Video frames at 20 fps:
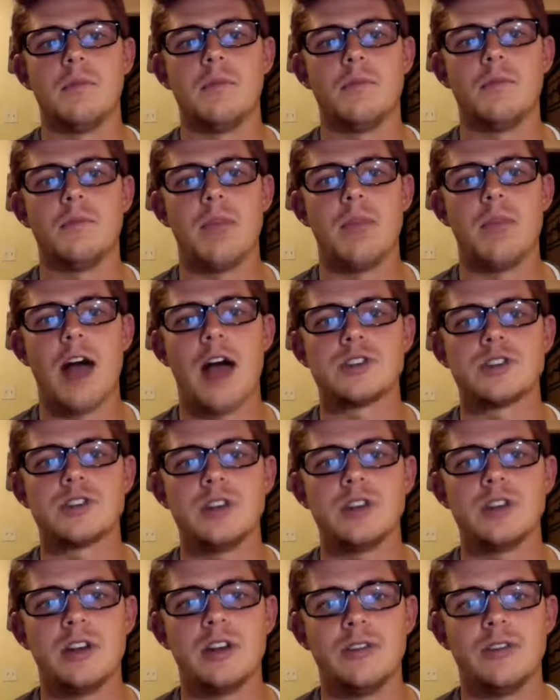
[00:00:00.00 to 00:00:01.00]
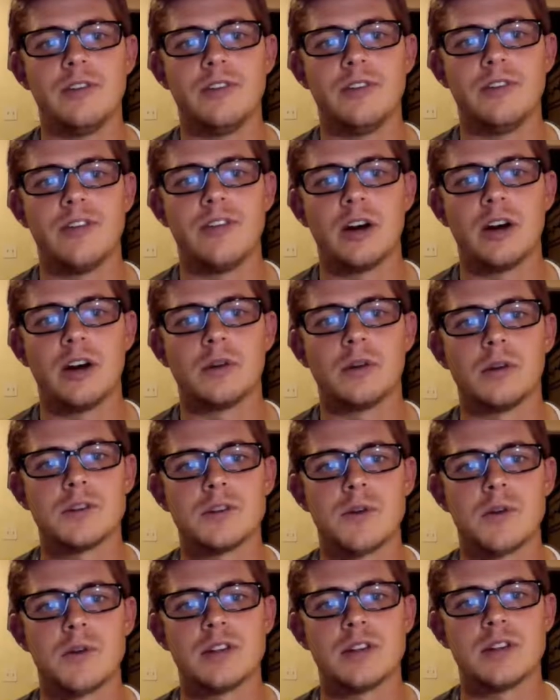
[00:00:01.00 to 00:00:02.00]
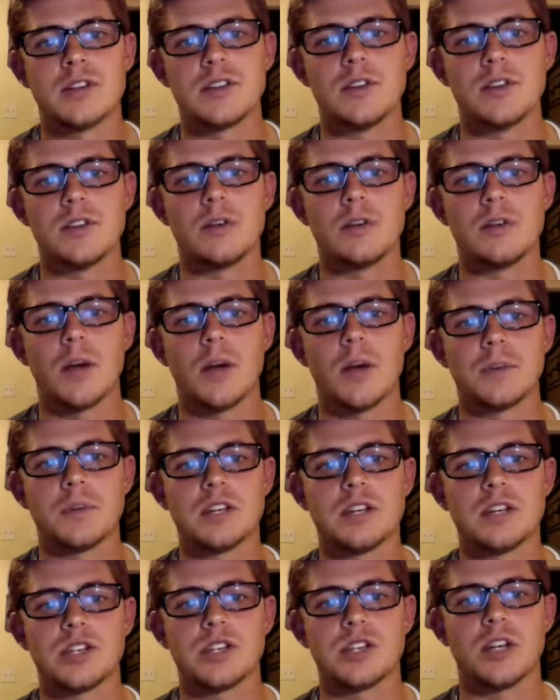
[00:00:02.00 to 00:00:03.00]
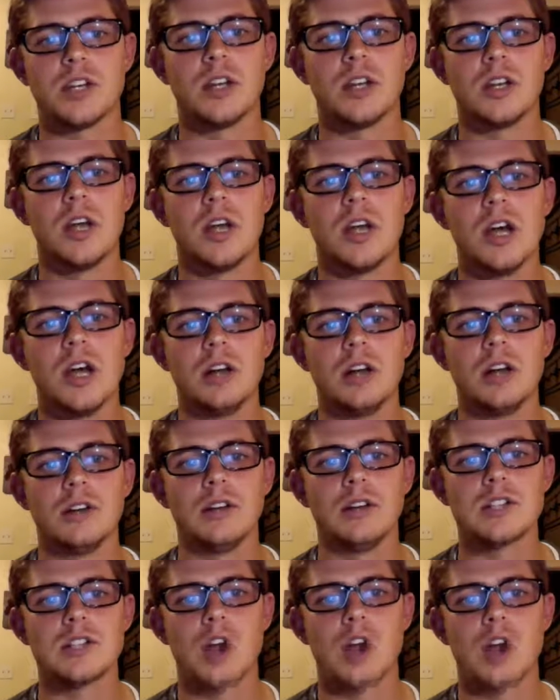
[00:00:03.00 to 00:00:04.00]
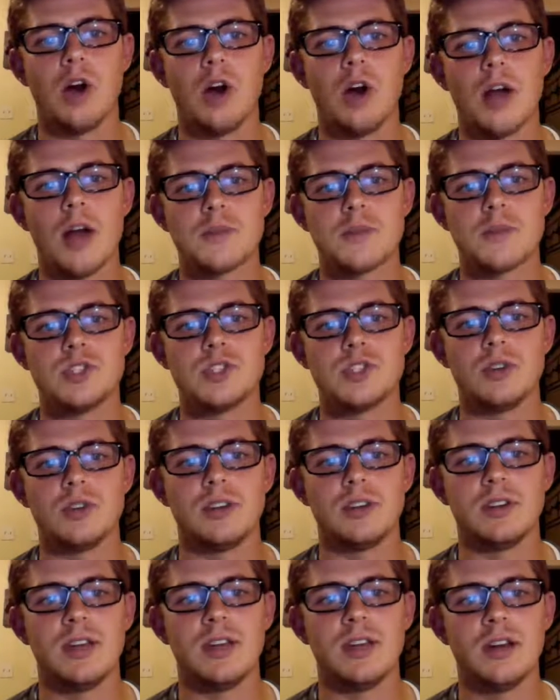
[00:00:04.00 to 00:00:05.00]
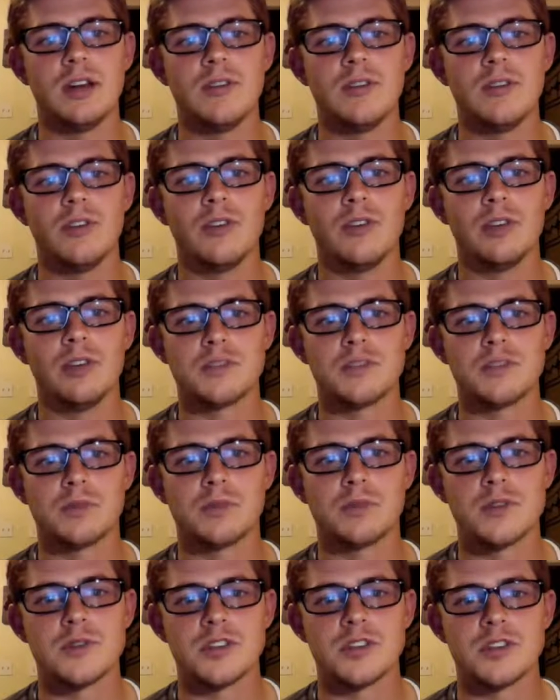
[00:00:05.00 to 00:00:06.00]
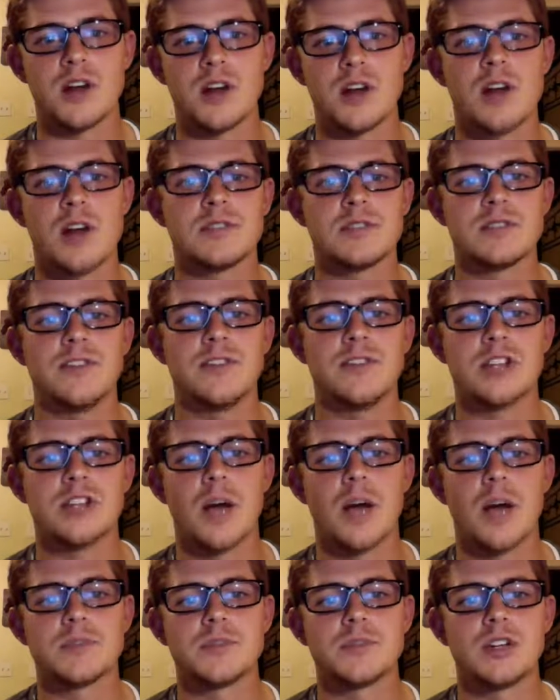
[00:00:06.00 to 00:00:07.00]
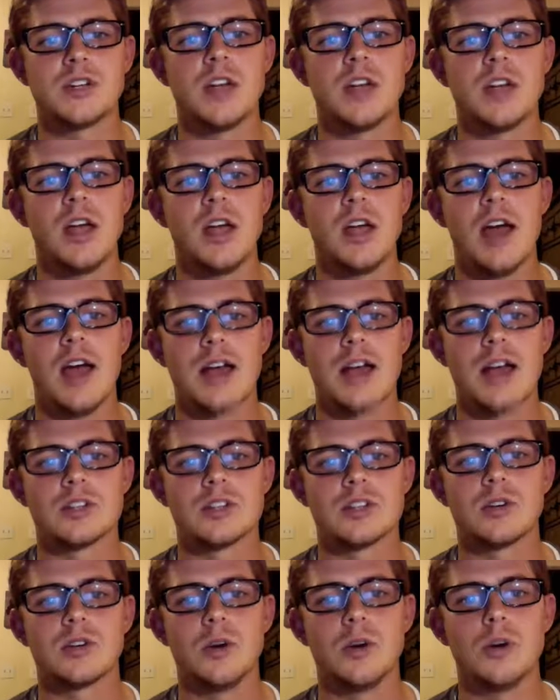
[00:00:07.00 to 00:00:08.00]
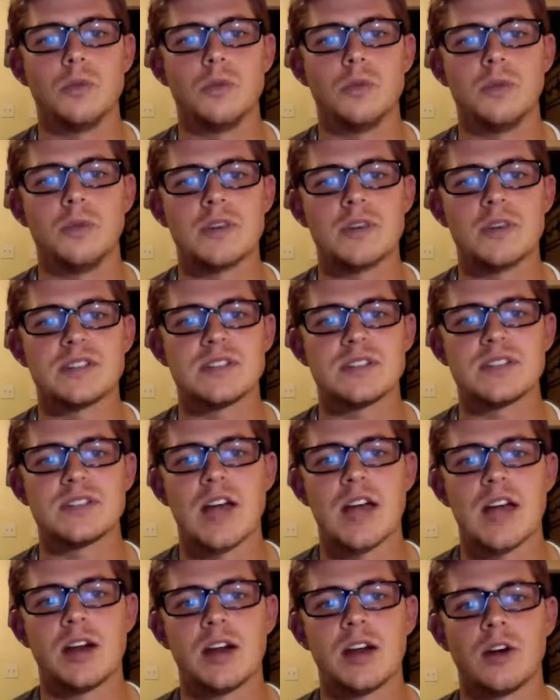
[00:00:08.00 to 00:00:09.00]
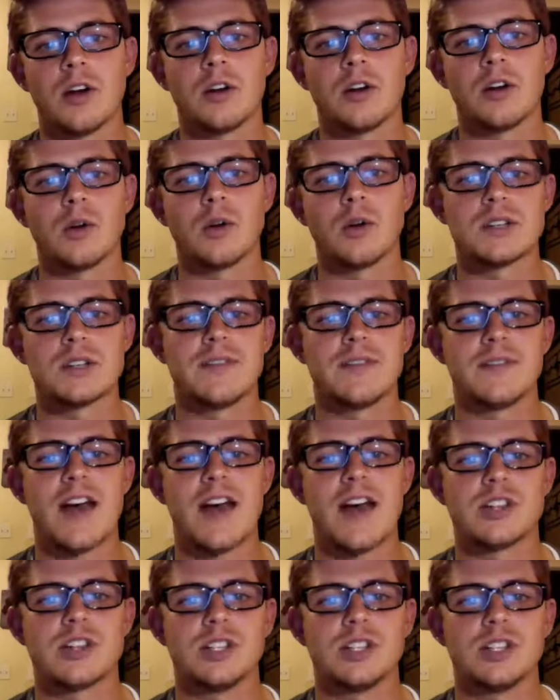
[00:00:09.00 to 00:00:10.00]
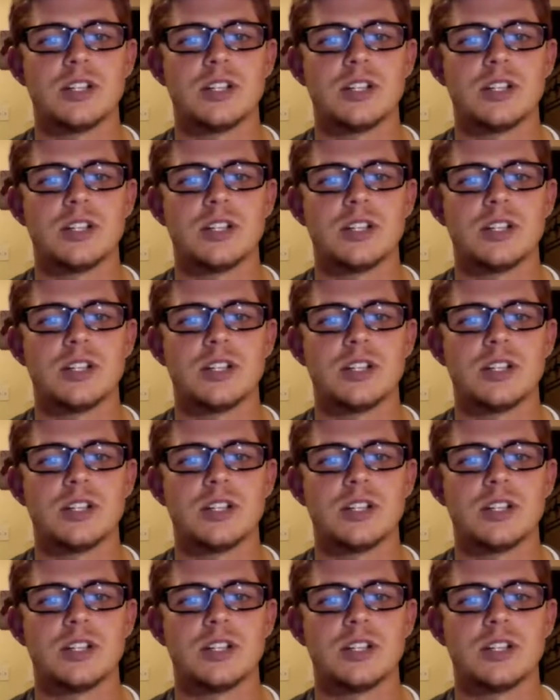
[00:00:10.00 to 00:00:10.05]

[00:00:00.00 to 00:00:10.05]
How should Vivero respond to the new competition? List all options you can think of. List pros and cons of each option. As a group, you must decide on a course of action.